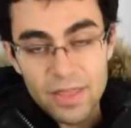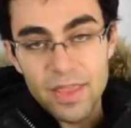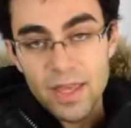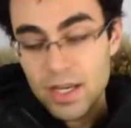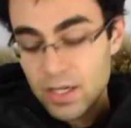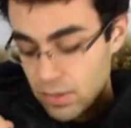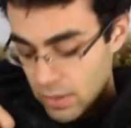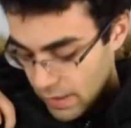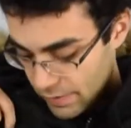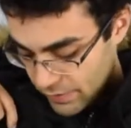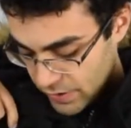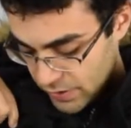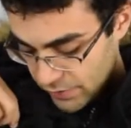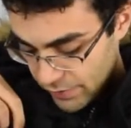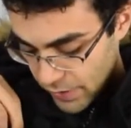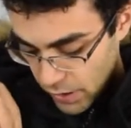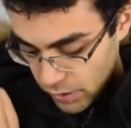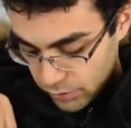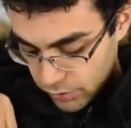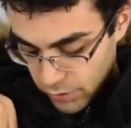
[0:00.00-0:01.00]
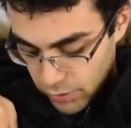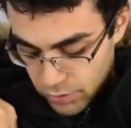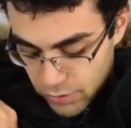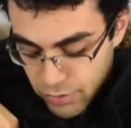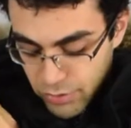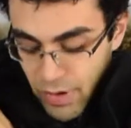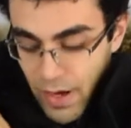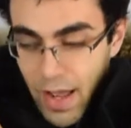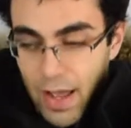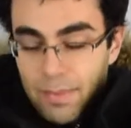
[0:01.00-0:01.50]
then you have these Velcro
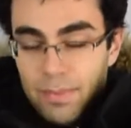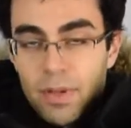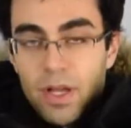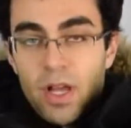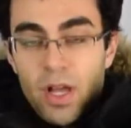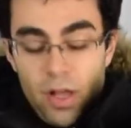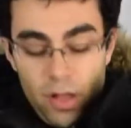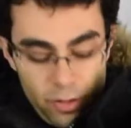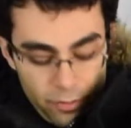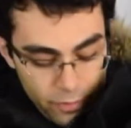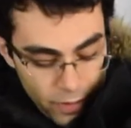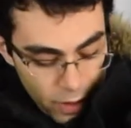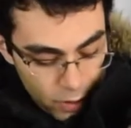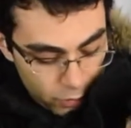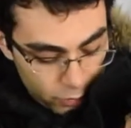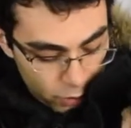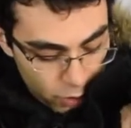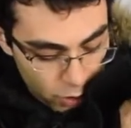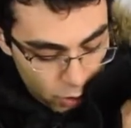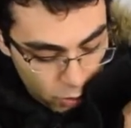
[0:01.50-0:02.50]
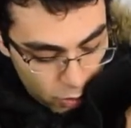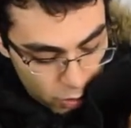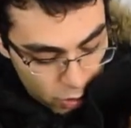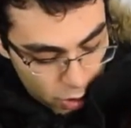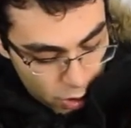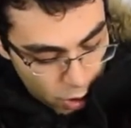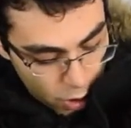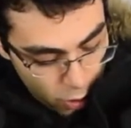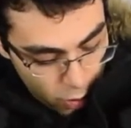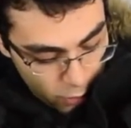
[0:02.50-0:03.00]
strap, Velcro
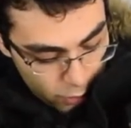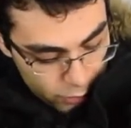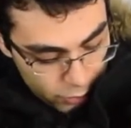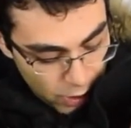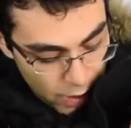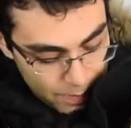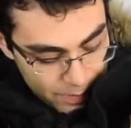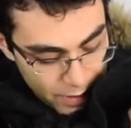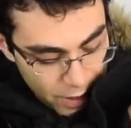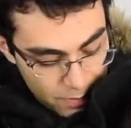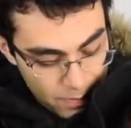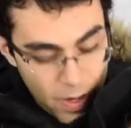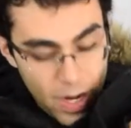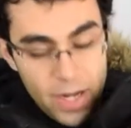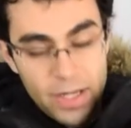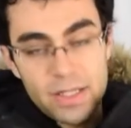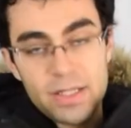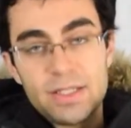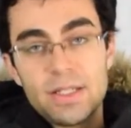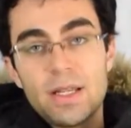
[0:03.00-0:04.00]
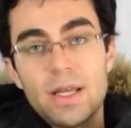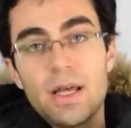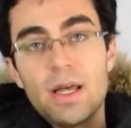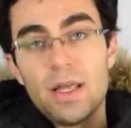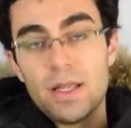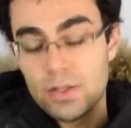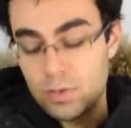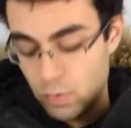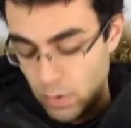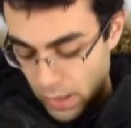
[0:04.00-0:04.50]
oh, drop-down pockets
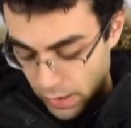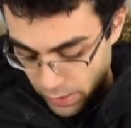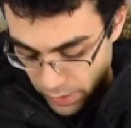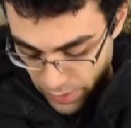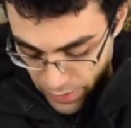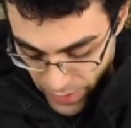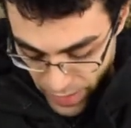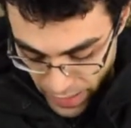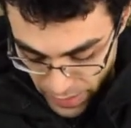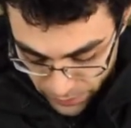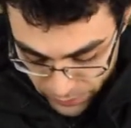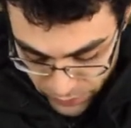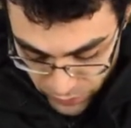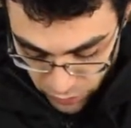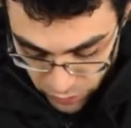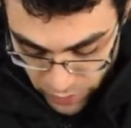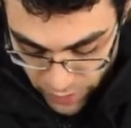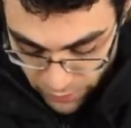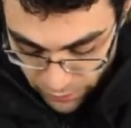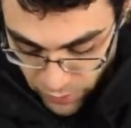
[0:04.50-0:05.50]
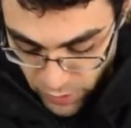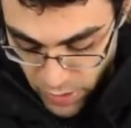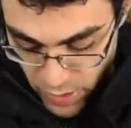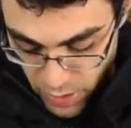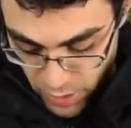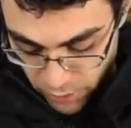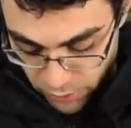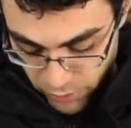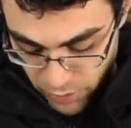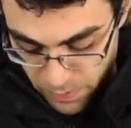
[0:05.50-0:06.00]
as well on that. So you have
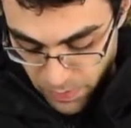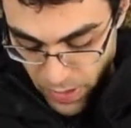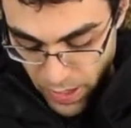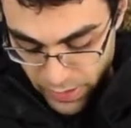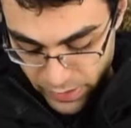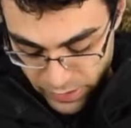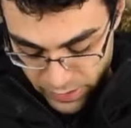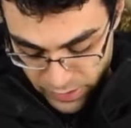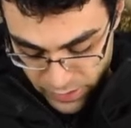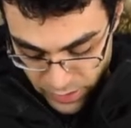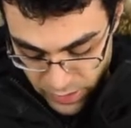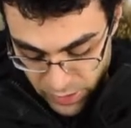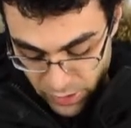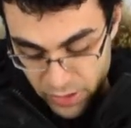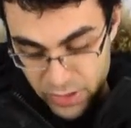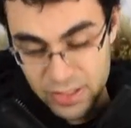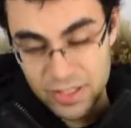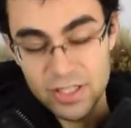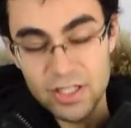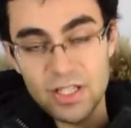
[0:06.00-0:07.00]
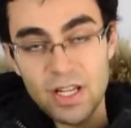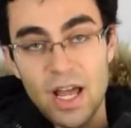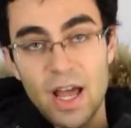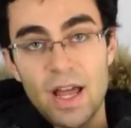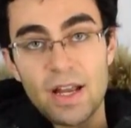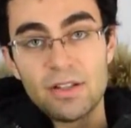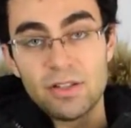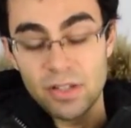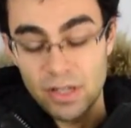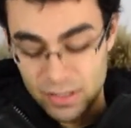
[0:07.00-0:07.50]
three pockets here on each
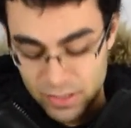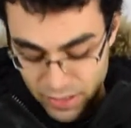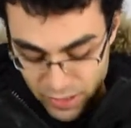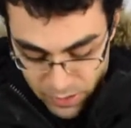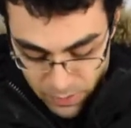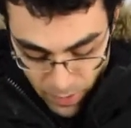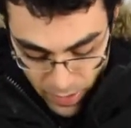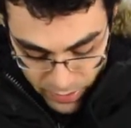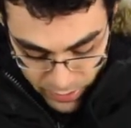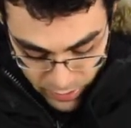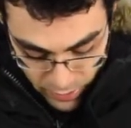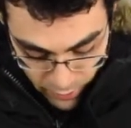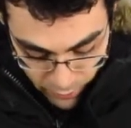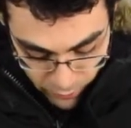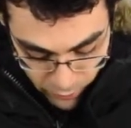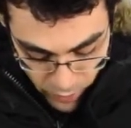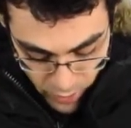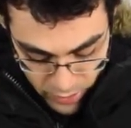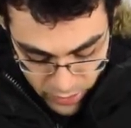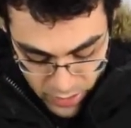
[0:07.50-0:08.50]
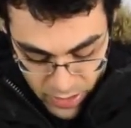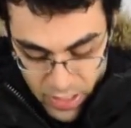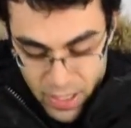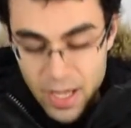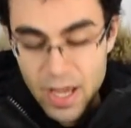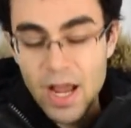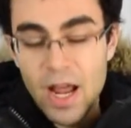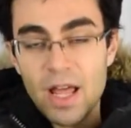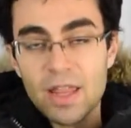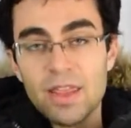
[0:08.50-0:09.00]
side. So you got six pockets on the front
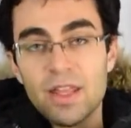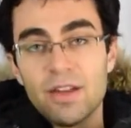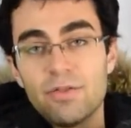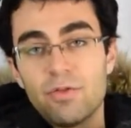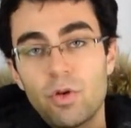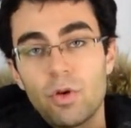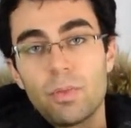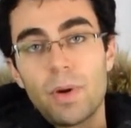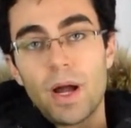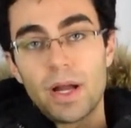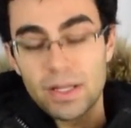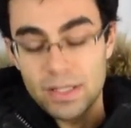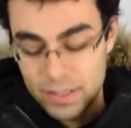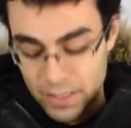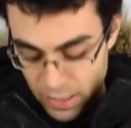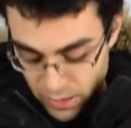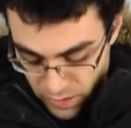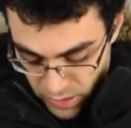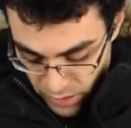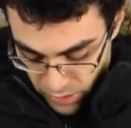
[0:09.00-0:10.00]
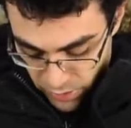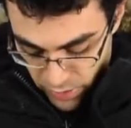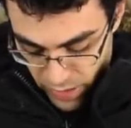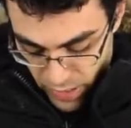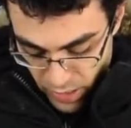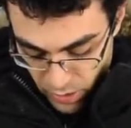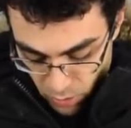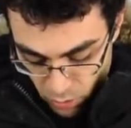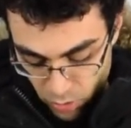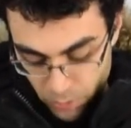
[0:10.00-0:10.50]
and then four pockets down here, the
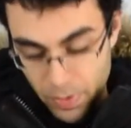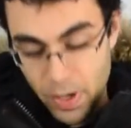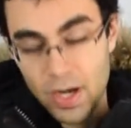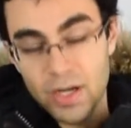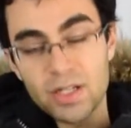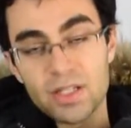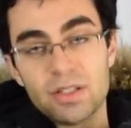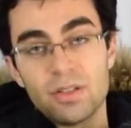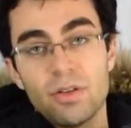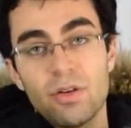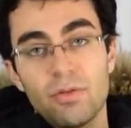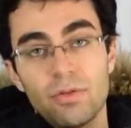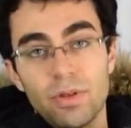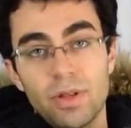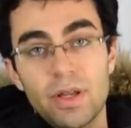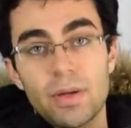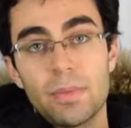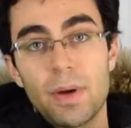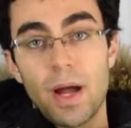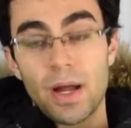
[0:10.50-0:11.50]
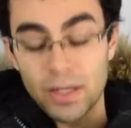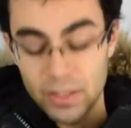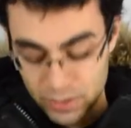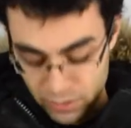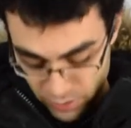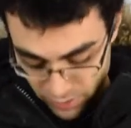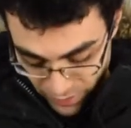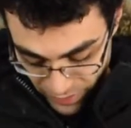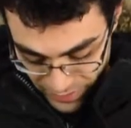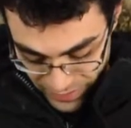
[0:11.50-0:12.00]
handwarm pockets and the overlaying pockets.
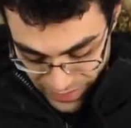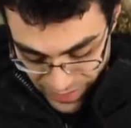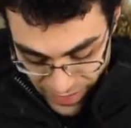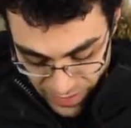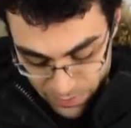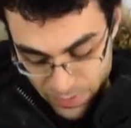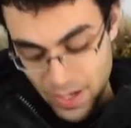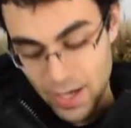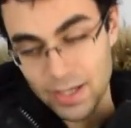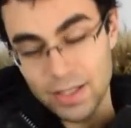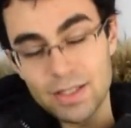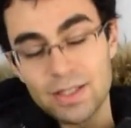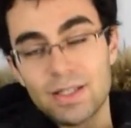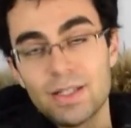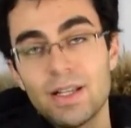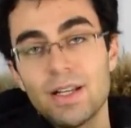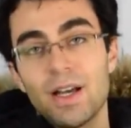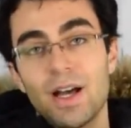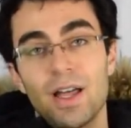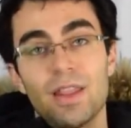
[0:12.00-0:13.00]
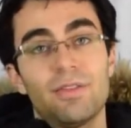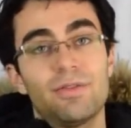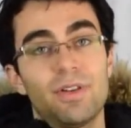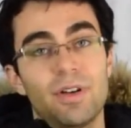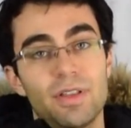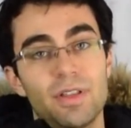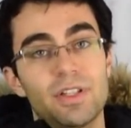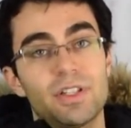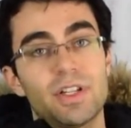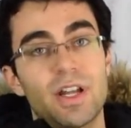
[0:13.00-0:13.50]
So you got 10 pockets on the front
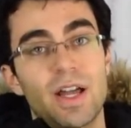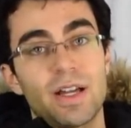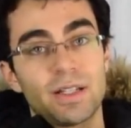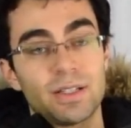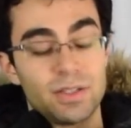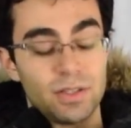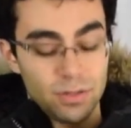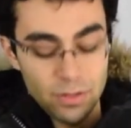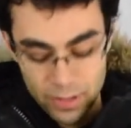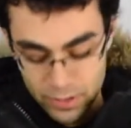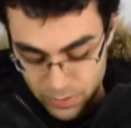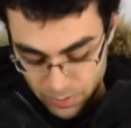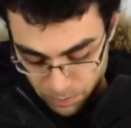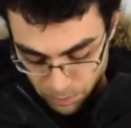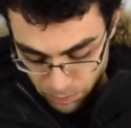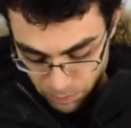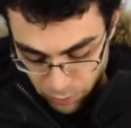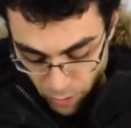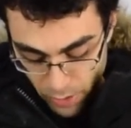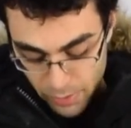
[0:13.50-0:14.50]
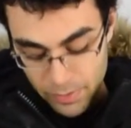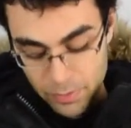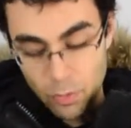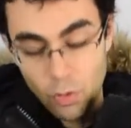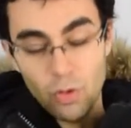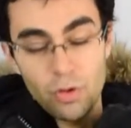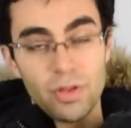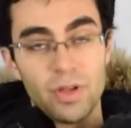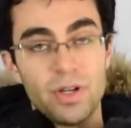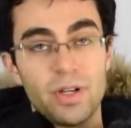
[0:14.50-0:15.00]
of this jacket, so that's probably
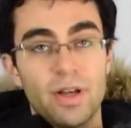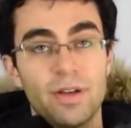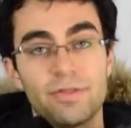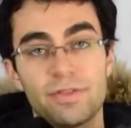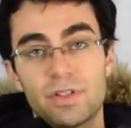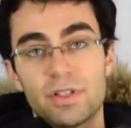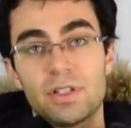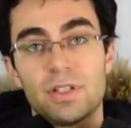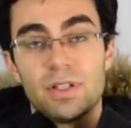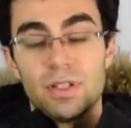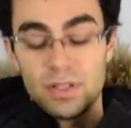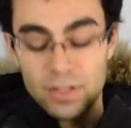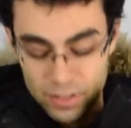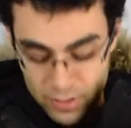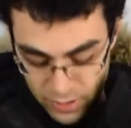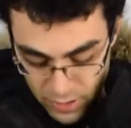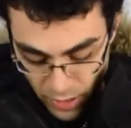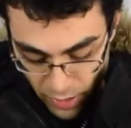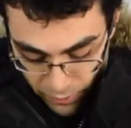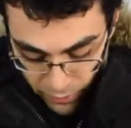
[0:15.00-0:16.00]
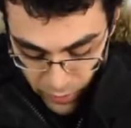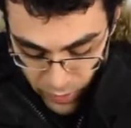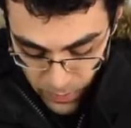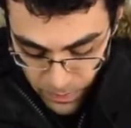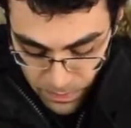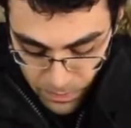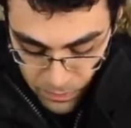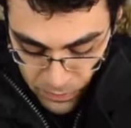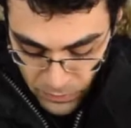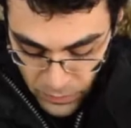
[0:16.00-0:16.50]
more than enough
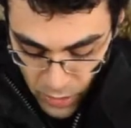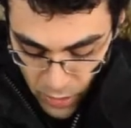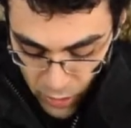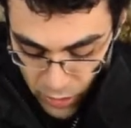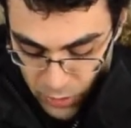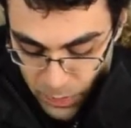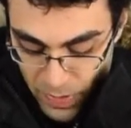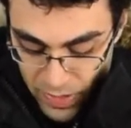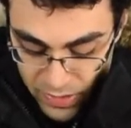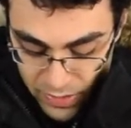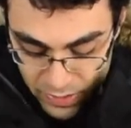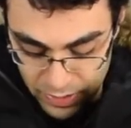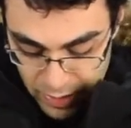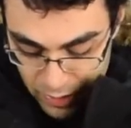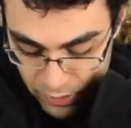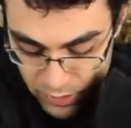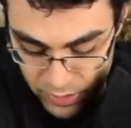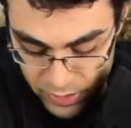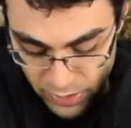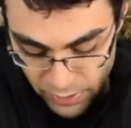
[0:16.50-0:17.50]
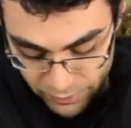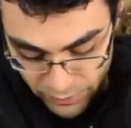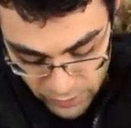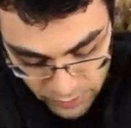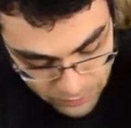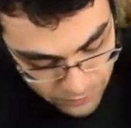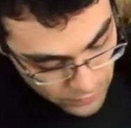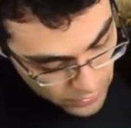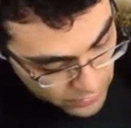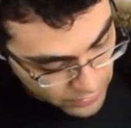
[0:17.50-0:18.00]
stuff, space to carry stuff in.
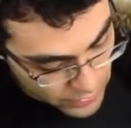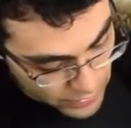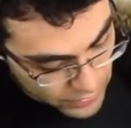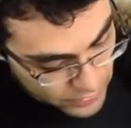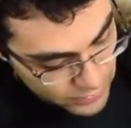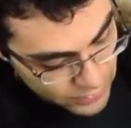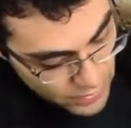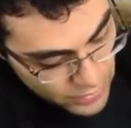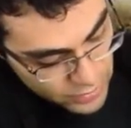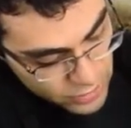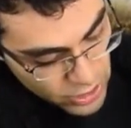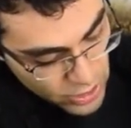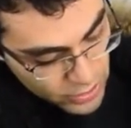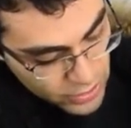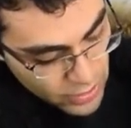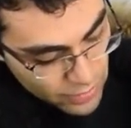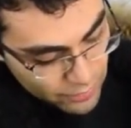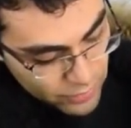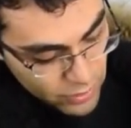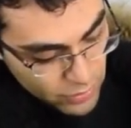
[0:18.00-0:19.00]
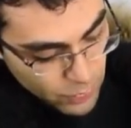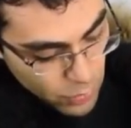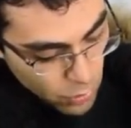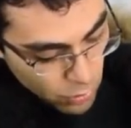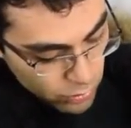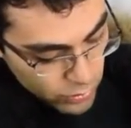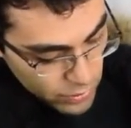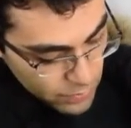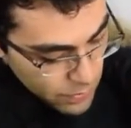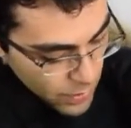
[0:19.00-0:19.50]
And then inside the jacket you have a
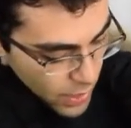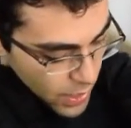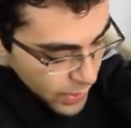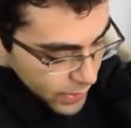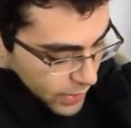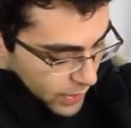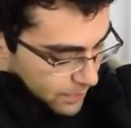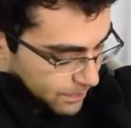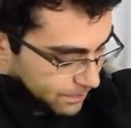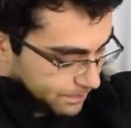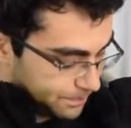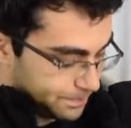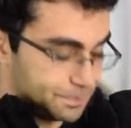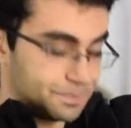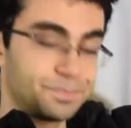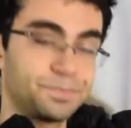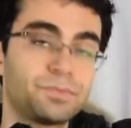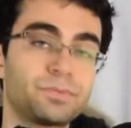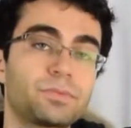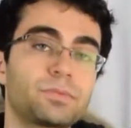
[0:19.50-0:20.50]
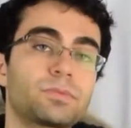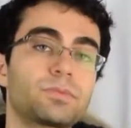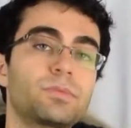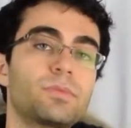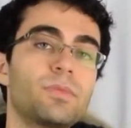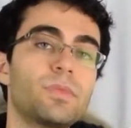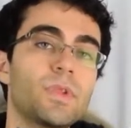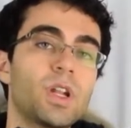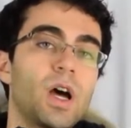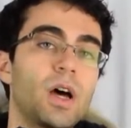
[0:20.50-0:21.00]
Napoleon pocket
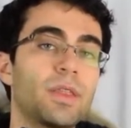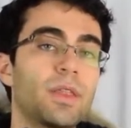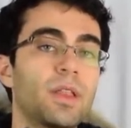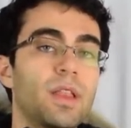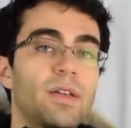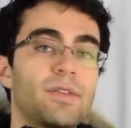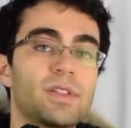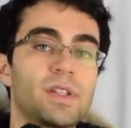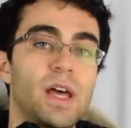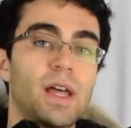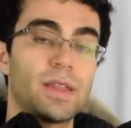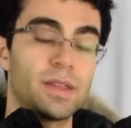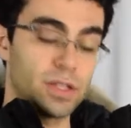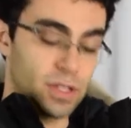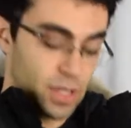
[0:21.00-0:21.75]
on the left side of the